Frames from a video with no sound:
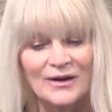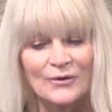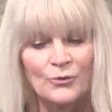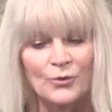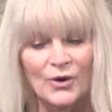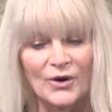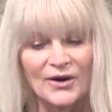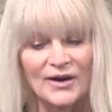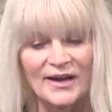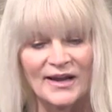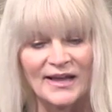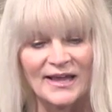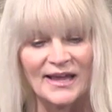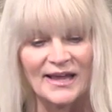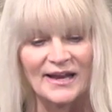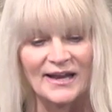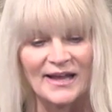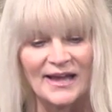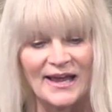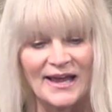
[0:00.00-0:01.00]
We're going to
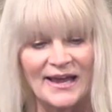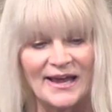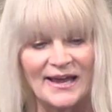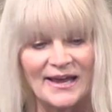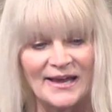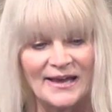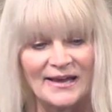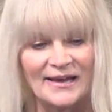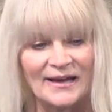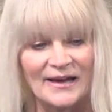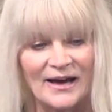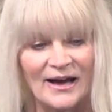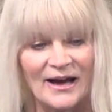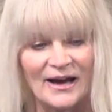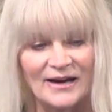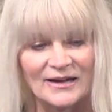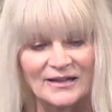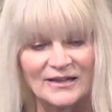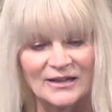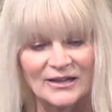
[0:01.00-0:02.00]
get a
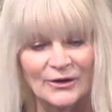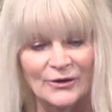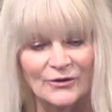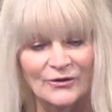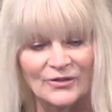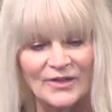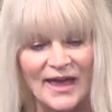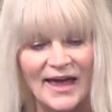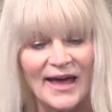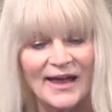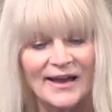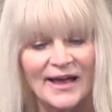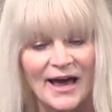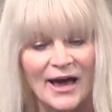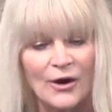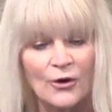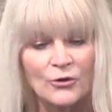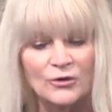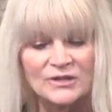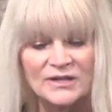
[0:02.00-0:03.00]
uh, clear that
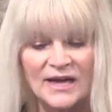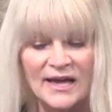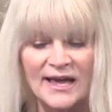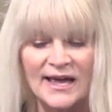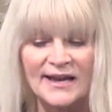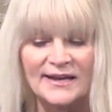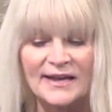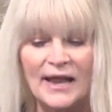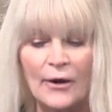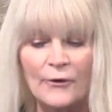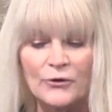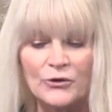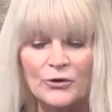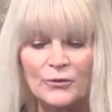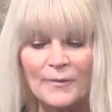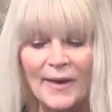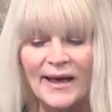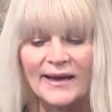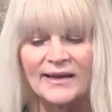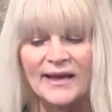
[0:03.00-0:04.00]
out. Now,
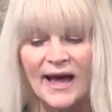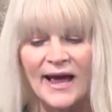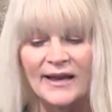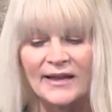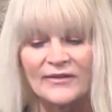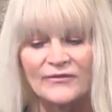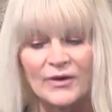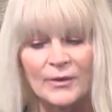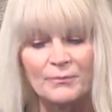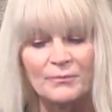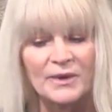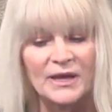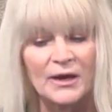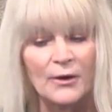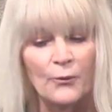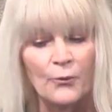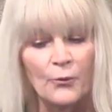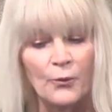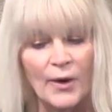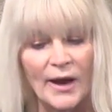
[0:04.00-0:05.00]
you might not even be
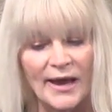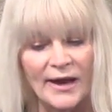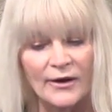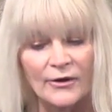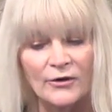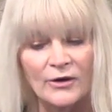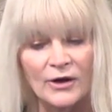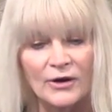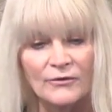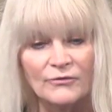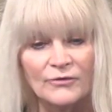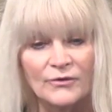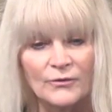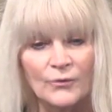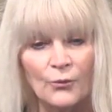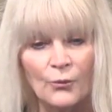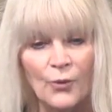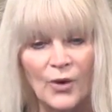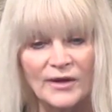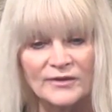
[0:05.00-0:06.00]
aware
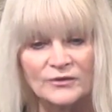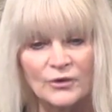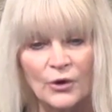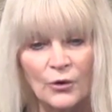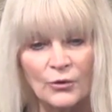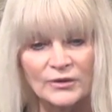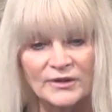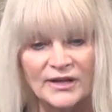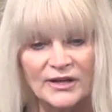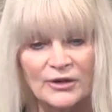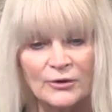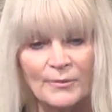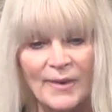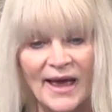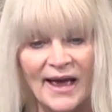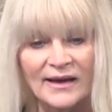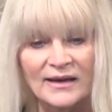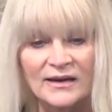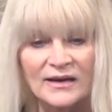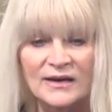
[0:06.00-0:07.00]
of what's holding you
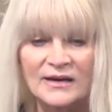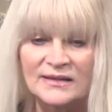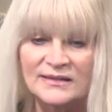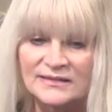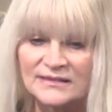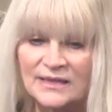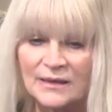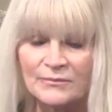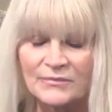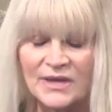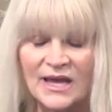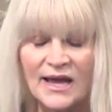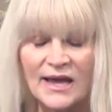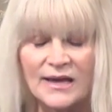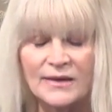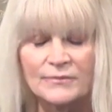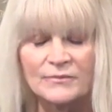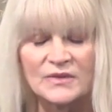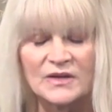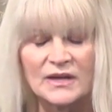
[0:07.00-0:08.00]
back.
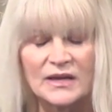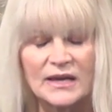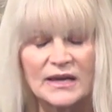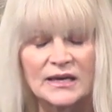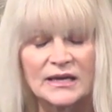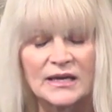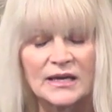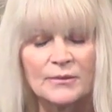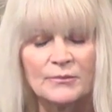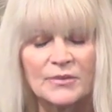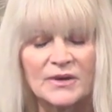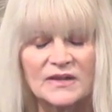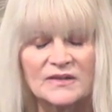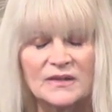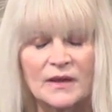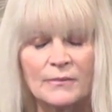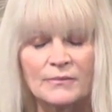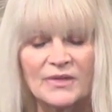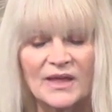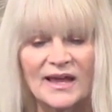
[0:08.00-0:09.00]
Sometimes it can be
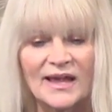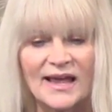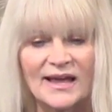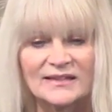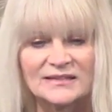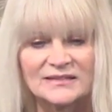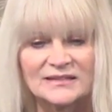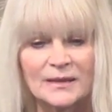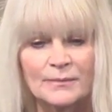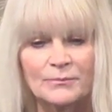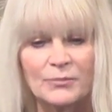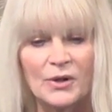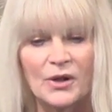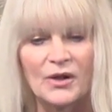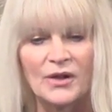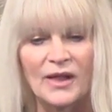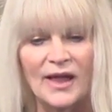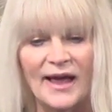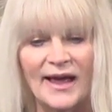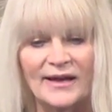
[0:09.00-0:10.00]
something as
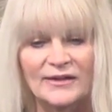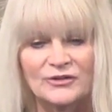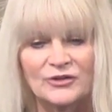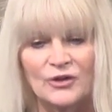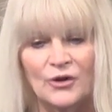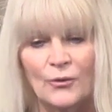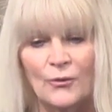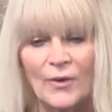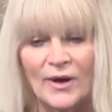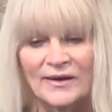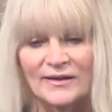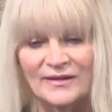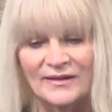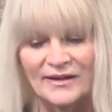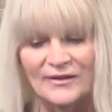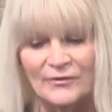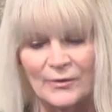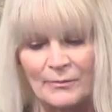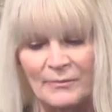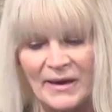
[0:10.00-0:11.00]
simple as you don't want to
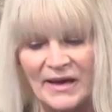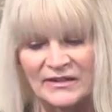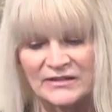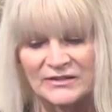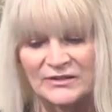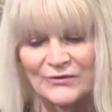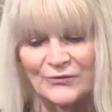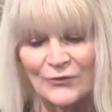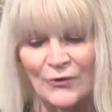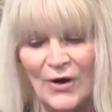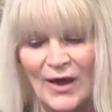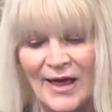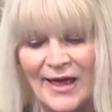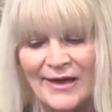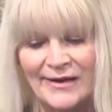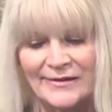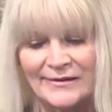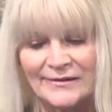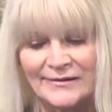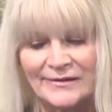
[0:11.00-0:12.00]
leave a best
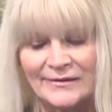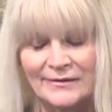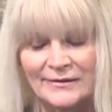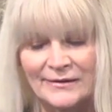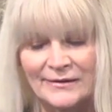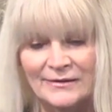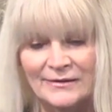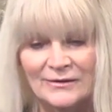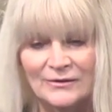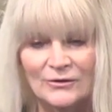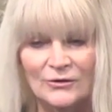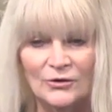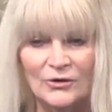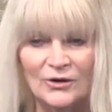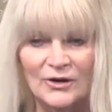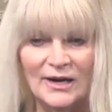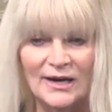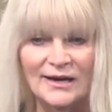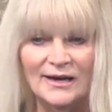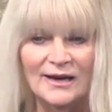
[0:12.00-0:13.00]
friend
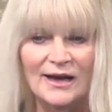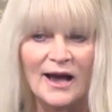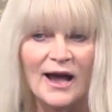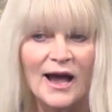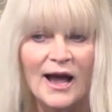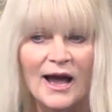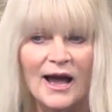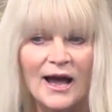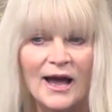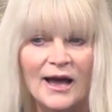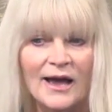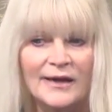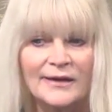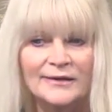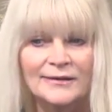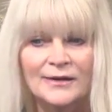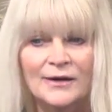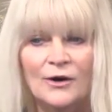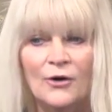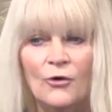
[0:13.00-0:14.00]
or a
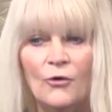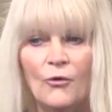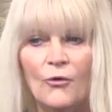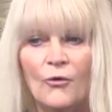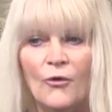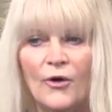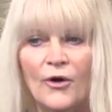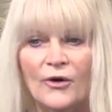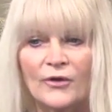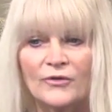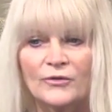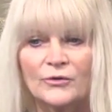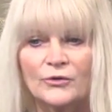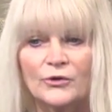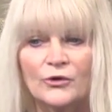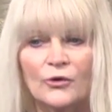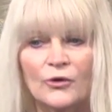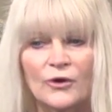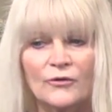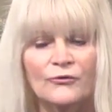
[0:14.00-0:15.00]
guy or
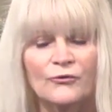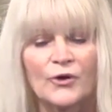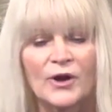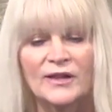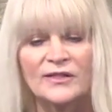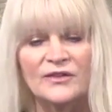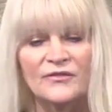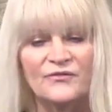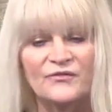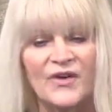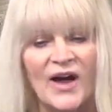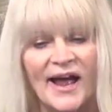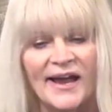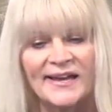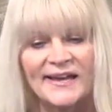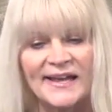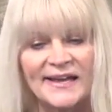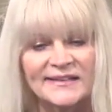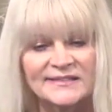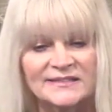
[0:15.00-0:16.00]
you're afraid the
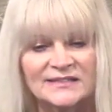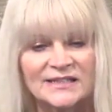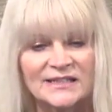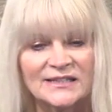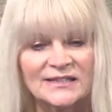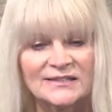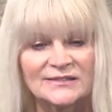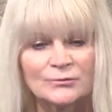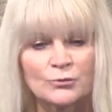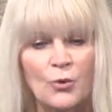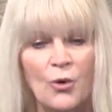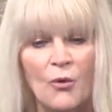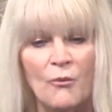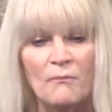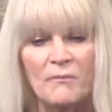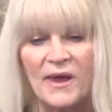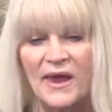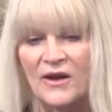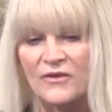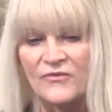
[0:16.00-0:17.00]
finances
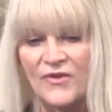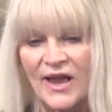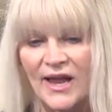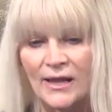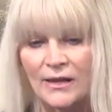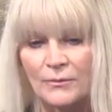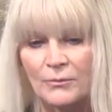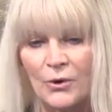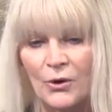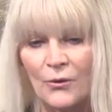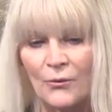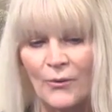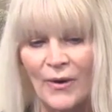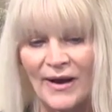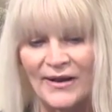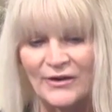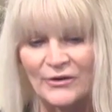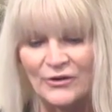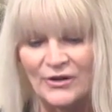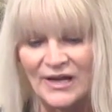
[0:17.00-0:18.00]
won't be available
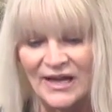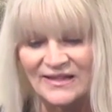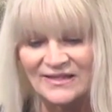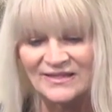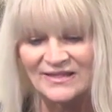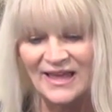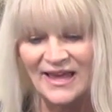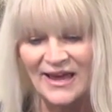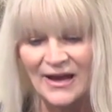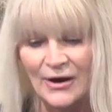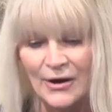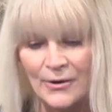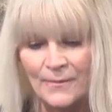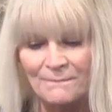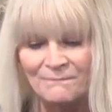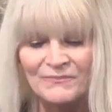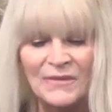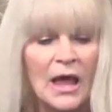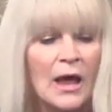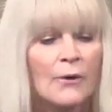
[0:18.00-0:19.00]
when you get there.
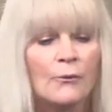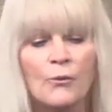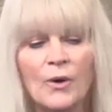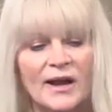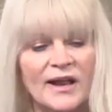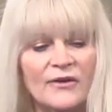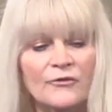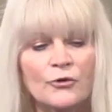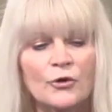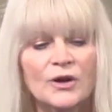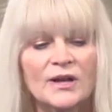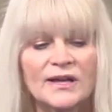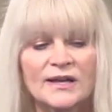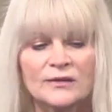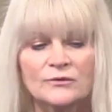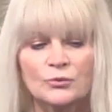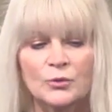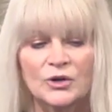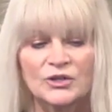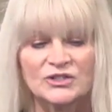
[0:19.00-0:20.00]
Whatever it
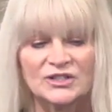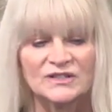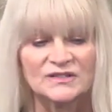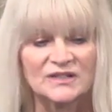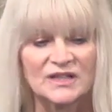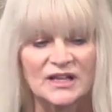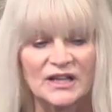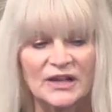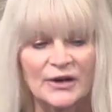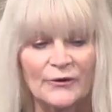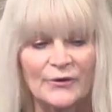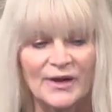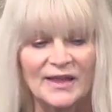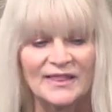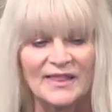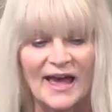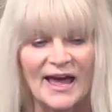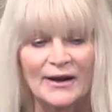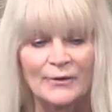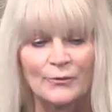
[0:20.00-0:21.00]
is, we're just
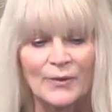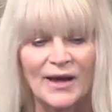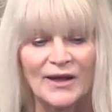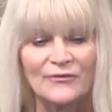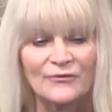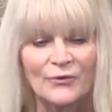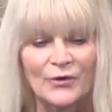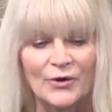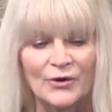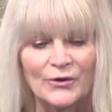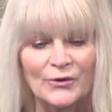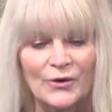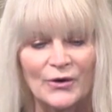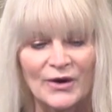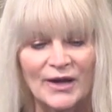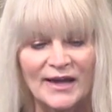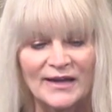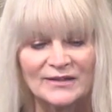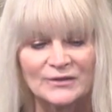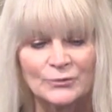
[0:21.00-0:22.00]
clearing that away for you,
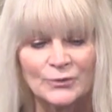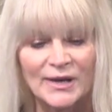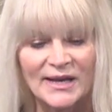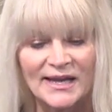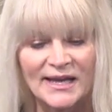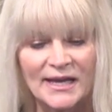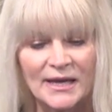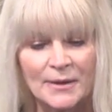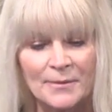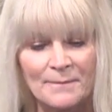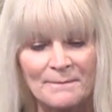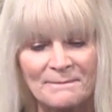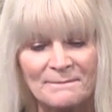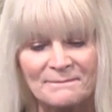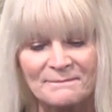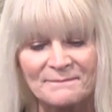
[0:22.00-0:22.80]
okay, sweetie?